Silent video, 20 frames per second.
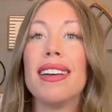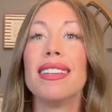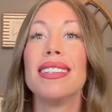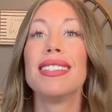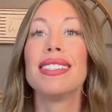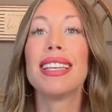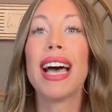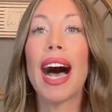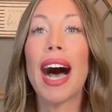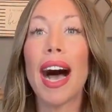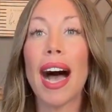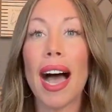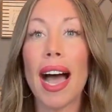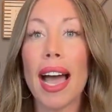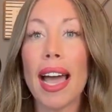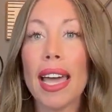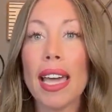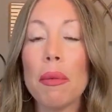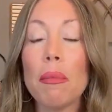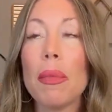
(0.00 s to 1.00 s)

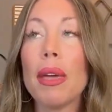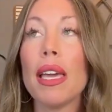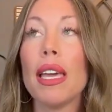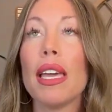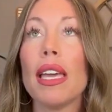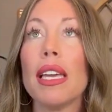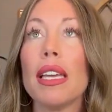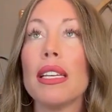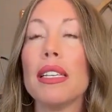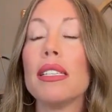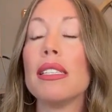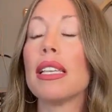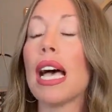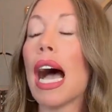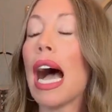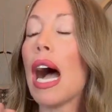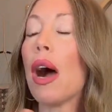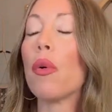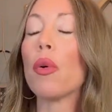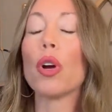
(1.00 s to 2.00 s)
Time is
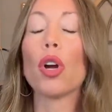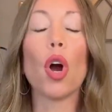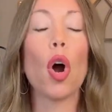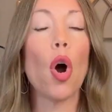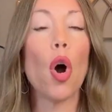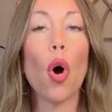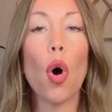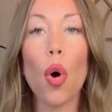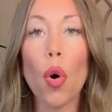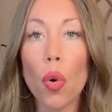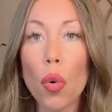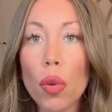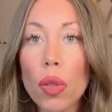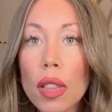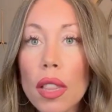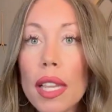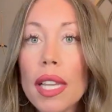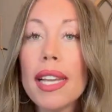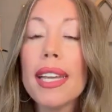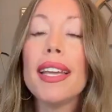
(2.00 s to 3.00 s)
our
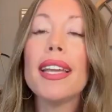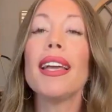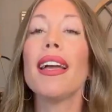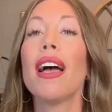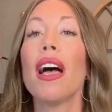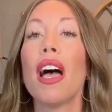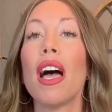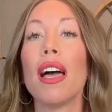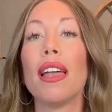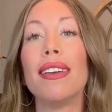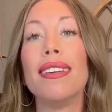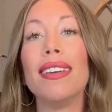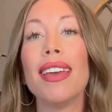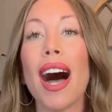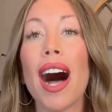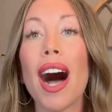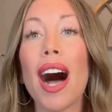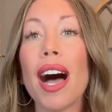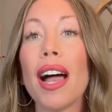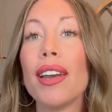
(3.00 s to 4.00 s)
only
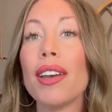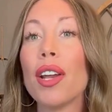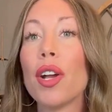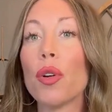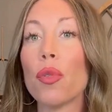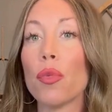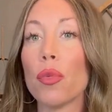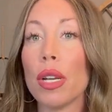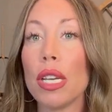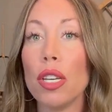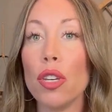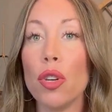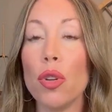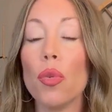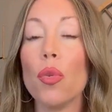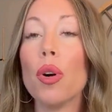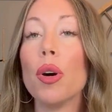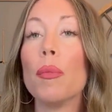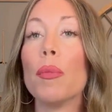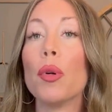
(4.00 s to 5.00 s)

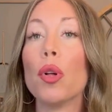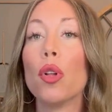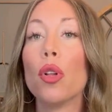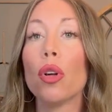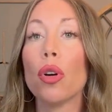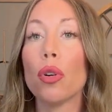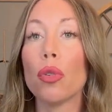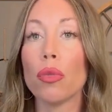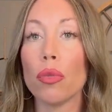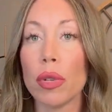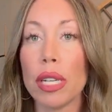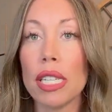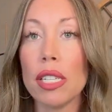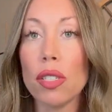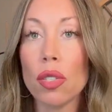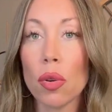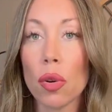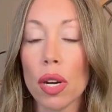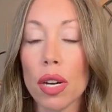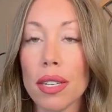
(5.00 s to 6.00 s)
non-renewable
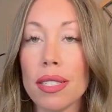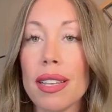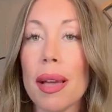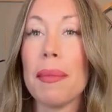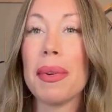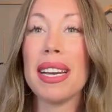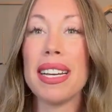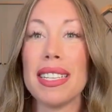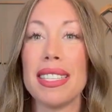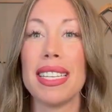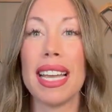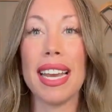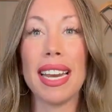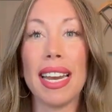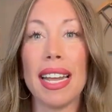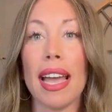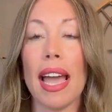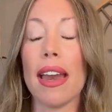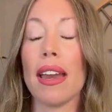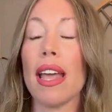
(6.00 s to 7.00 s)
resource. I'm going to say it
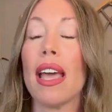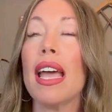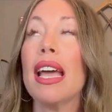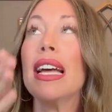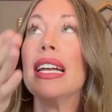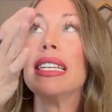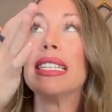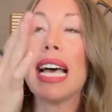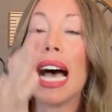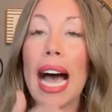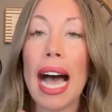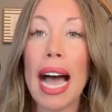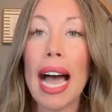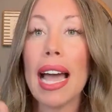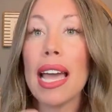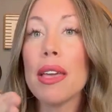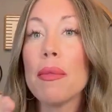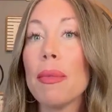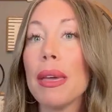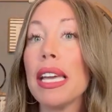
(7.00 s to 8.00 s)
again.
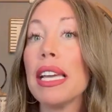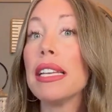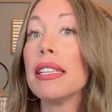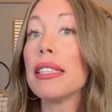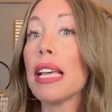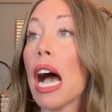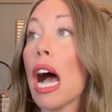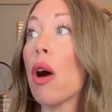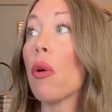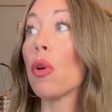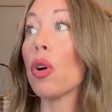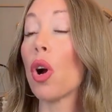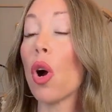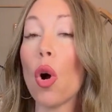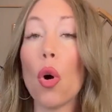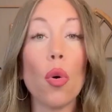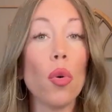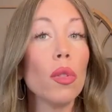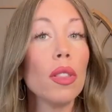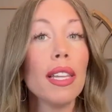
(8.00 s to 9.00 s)
Time is our
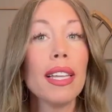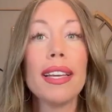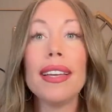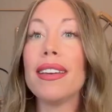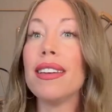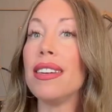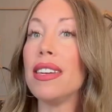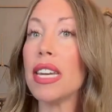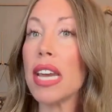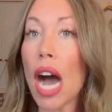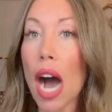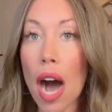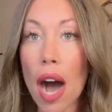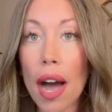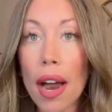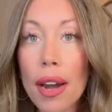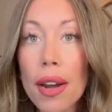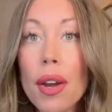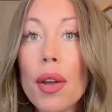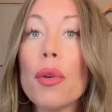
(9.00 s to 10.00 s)
only
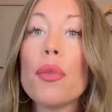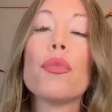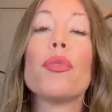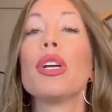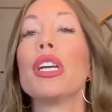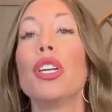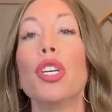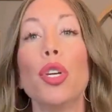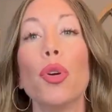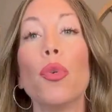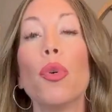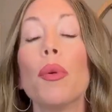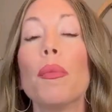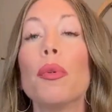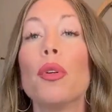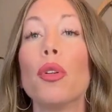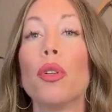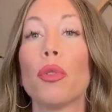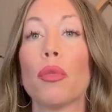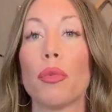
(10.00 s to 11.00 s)

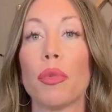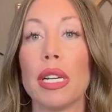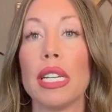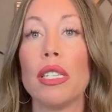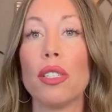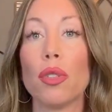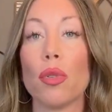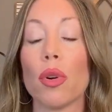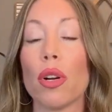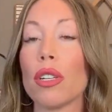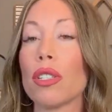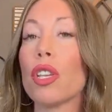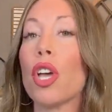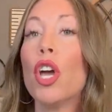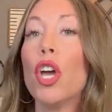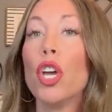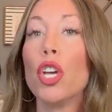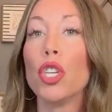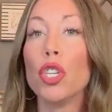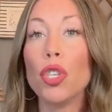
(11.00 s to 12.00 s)
non-renewable resource.
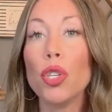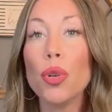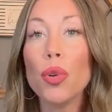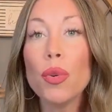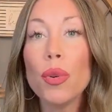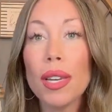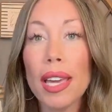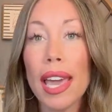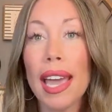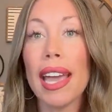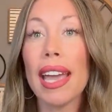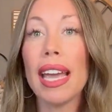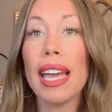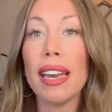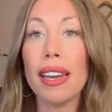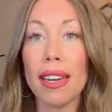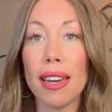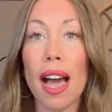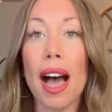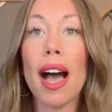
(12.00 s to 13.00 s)
You
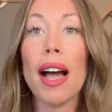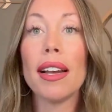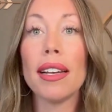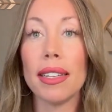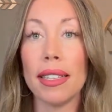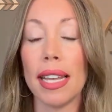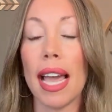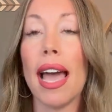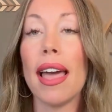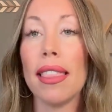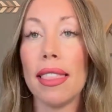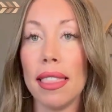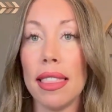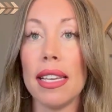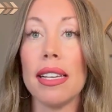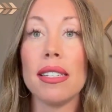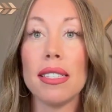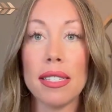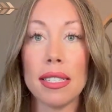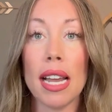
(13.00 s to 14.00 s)
cannot get
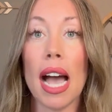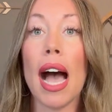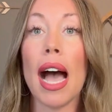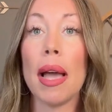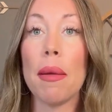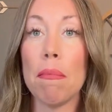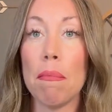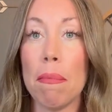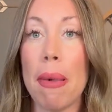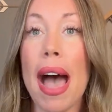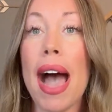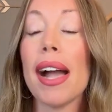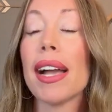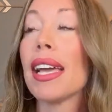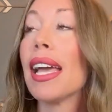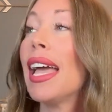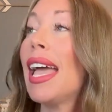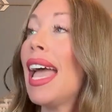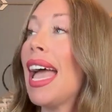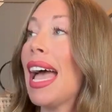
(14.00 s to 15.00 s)
this time back.
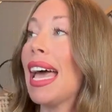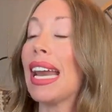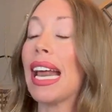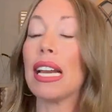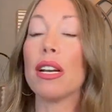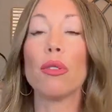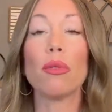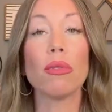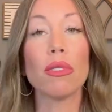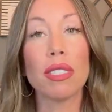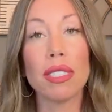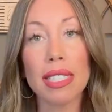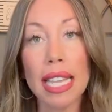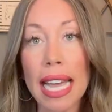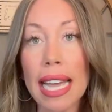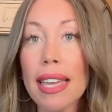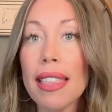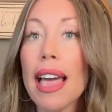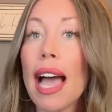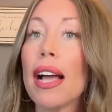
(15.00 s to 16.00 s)
And I don't
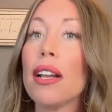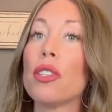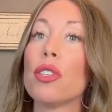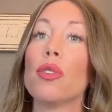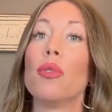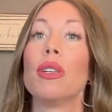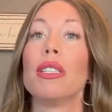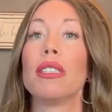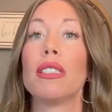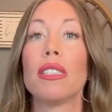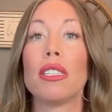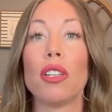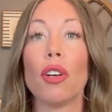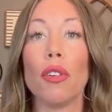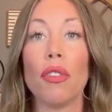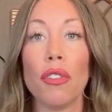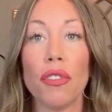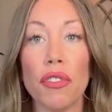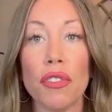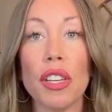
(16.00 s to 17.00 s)
say that to instill
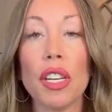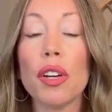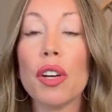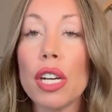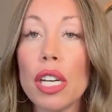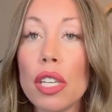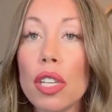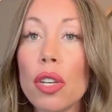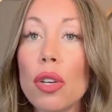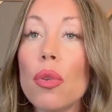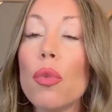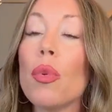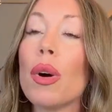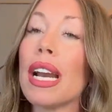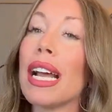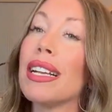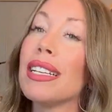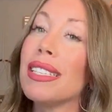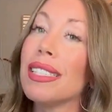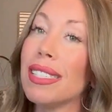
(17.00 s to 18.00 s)
fear in you. What
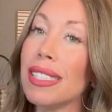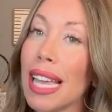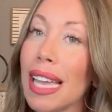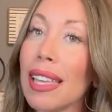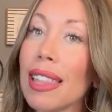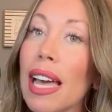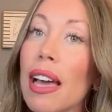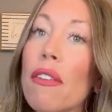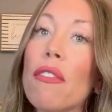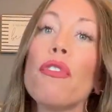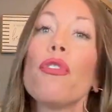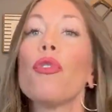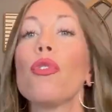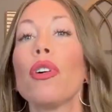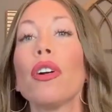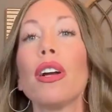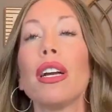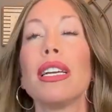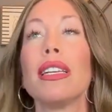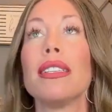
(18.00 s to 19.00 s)
I say that
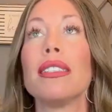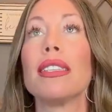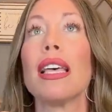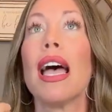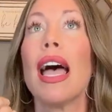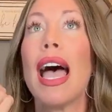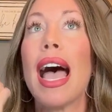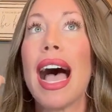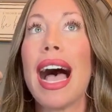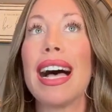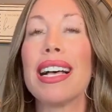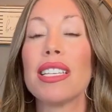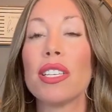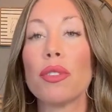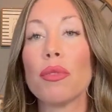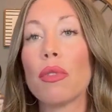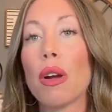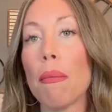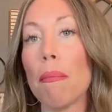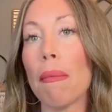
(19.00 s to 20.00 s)
for is as a
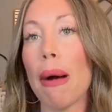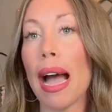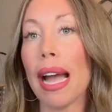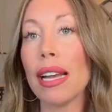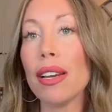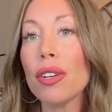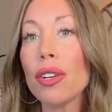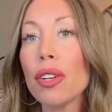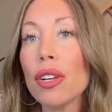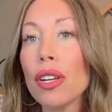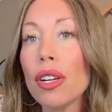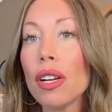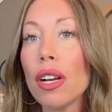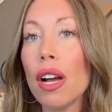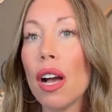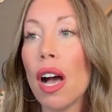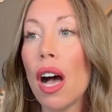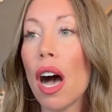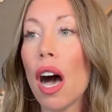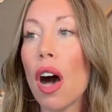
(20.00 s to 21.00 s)
reminder
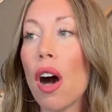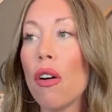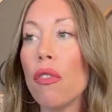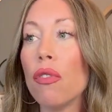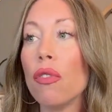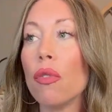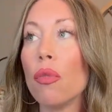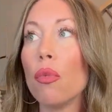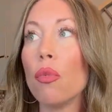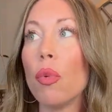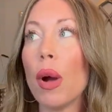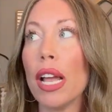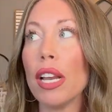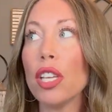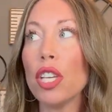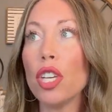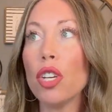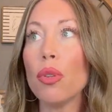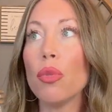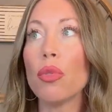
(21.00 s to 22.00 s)
of when
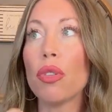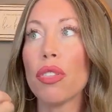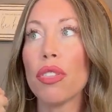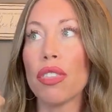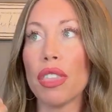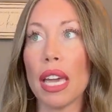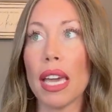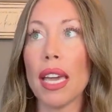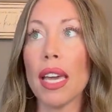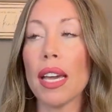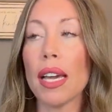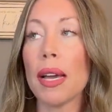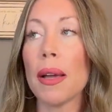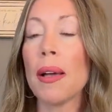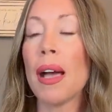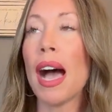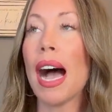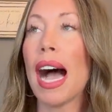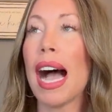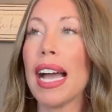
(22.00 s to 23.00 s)
you think
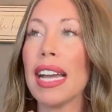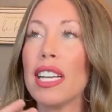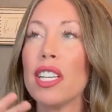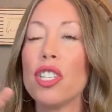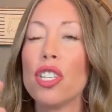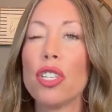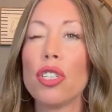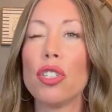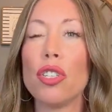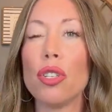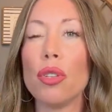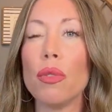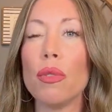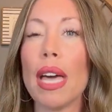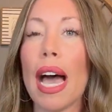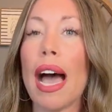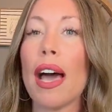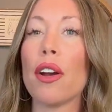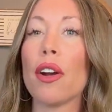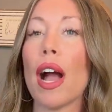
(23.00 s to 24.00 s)
I could just do
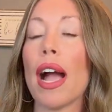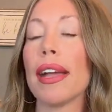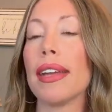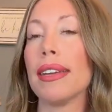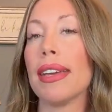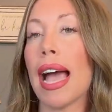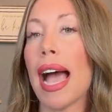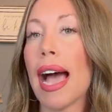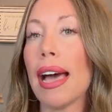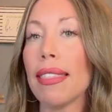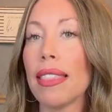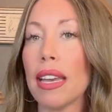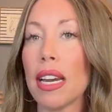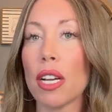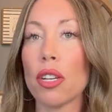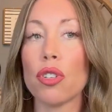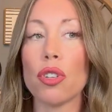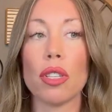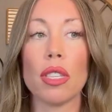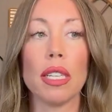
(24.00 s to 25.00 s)
that, or I can add that
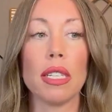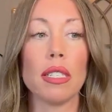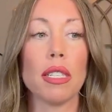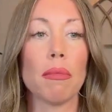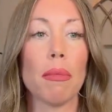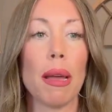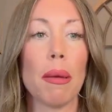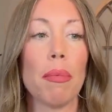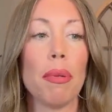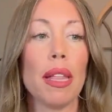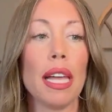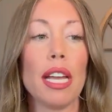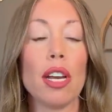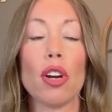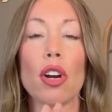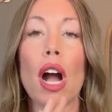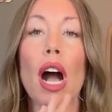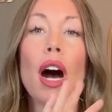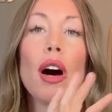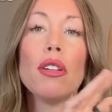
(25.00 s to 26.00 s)
extra thing to my plate,
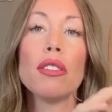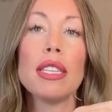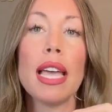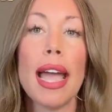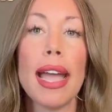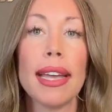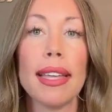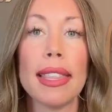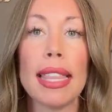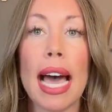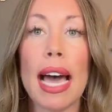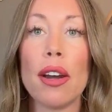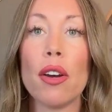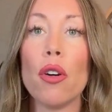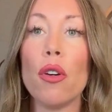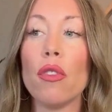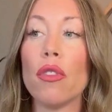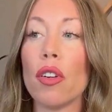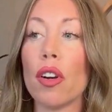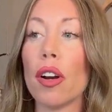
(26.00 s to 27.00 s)
or I'll take that
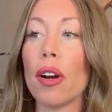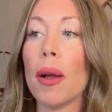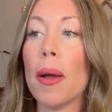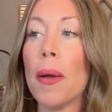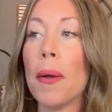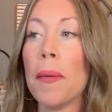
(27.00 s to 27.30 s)
over.